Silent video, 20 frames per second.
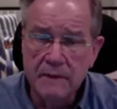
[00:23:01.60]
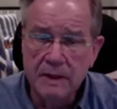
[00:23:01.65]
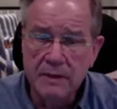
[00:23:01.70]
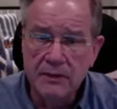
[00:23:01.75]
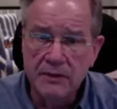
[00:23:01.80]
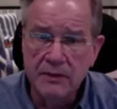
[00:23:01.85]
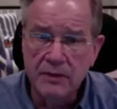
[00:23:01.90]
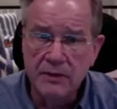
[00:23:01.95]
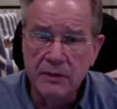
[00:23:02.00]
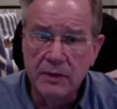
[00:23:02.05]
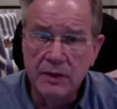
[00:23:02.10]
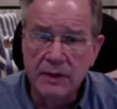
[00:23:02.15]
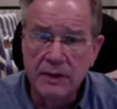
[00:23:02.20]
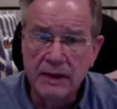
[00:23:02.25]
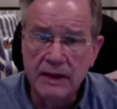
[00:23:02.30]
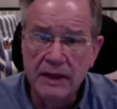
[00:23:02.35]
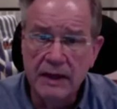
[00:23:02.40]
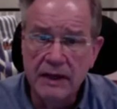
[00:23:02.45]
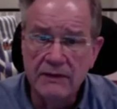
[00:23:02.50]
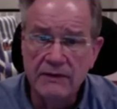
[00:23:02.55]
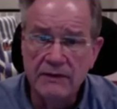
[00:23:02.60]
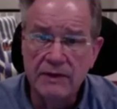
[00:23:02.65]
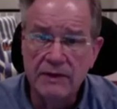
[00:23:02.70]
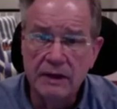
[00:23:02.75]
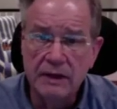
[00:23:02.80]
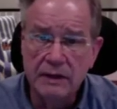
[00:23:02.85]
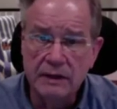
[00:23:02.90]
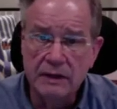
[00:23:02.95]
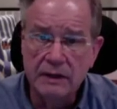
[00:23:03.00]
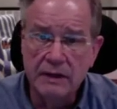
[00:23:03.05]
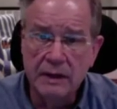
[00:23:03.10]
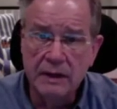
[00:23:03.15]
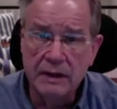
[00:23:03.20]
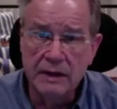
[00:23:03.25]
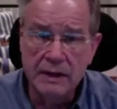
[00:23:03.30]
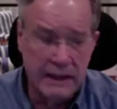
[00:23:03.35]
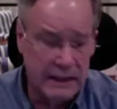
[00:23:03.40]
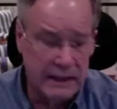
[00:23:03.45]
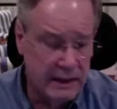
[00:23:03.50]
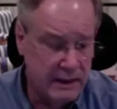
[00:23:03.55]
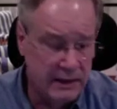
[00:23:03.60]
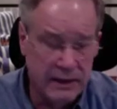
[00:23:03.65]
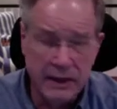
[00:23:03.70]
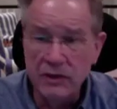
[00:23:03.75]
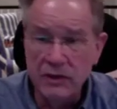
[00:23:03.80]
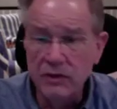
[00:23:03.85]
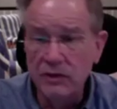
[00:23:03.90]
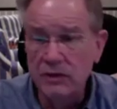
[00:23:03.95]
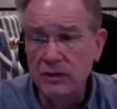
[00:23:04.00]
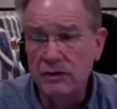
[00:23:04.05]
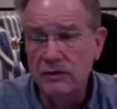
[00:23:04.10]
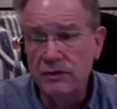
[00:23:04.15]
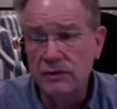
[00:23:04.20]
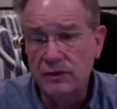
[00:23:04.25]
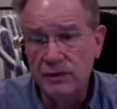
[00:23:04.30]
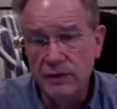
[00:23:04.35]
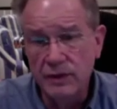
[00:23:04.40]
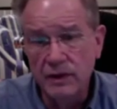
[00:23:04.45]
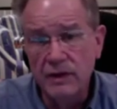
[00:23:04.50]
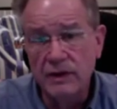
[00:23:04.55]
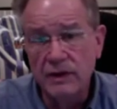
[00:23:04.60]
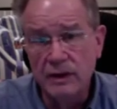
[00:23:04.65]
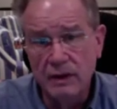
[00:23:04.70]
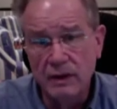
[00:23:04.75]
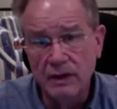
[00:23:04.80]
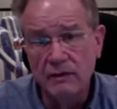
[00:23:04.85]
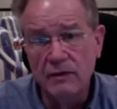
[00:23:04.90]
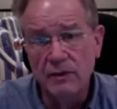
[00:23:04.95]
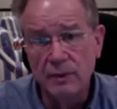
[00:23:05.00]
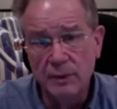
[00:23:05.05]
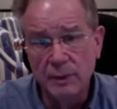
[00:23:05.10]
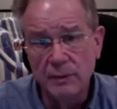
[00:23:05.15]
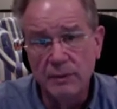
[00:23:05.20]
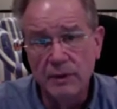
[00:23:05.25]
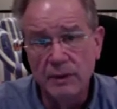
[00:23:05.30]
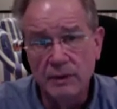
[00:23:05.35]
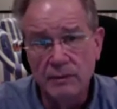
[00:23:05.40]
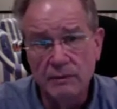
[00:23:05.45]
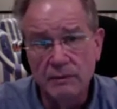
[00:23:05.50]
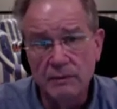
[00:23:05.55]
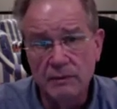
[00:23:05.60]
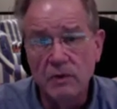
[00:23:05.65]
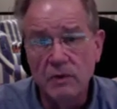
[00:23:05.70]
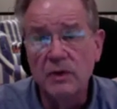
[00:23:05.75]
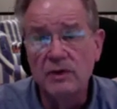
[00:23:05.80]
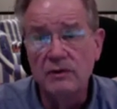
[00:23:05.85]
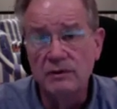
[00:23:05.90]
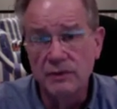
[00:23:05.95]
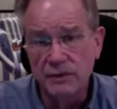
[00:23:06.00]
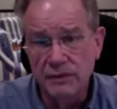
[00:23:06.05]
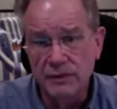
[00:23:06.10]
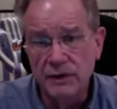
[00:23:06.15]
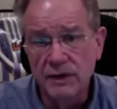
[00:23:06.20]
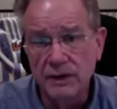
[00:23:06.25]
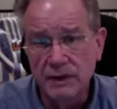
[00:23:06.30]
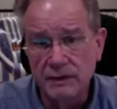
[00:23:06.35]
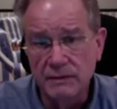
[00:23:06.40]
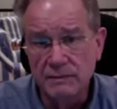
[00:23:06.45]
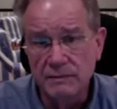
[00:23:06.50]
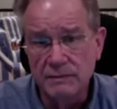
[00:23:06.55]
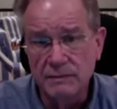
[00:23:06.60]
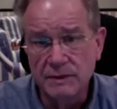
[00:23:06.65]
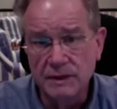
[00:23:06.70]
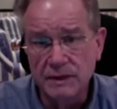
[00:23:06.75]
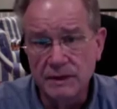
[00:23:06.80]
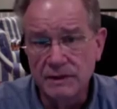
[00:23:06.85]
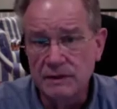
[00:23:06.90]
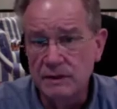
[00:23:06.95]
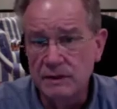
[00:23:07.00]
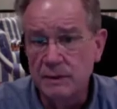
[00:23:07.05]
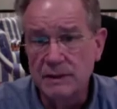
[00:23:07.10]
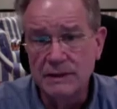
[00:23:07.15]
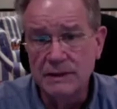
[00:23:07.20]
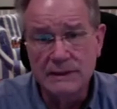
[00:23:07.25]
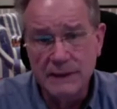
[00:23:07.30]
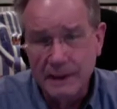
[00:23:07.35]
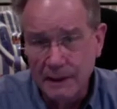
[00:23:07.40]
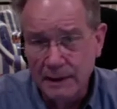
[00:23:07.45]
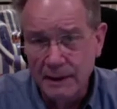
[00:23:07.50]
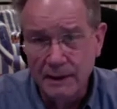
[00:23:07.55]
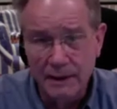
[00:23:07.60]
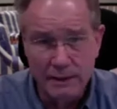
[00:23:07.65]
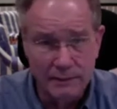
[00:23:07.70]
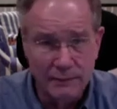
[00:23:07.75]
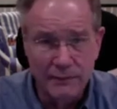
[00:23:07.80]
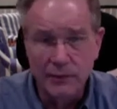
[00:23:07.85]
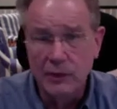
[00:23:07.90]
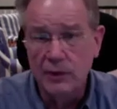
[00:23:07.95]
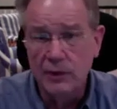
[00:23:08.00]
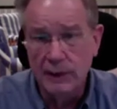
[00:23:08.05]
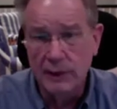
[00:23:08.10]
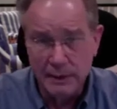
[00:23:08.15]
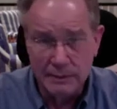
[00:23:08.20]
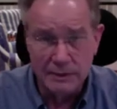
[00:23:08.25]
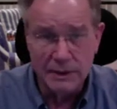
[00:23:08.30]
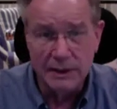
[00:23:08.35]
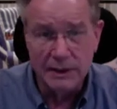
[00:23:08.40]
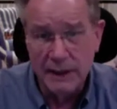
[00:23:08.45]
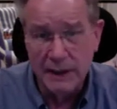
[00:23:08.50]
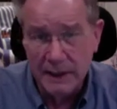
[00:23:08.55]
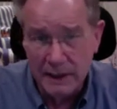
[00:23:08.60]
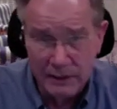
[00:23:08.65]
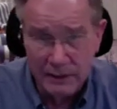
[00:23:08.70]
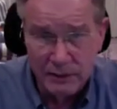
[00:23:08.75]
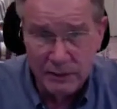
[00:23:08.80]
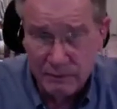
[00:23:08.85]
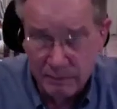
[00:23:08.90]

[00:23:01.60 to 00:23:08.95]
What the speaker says: So when they have a need that you can fulfill, they're going to remember who can fulfill it because you've been telling them 4 times a day,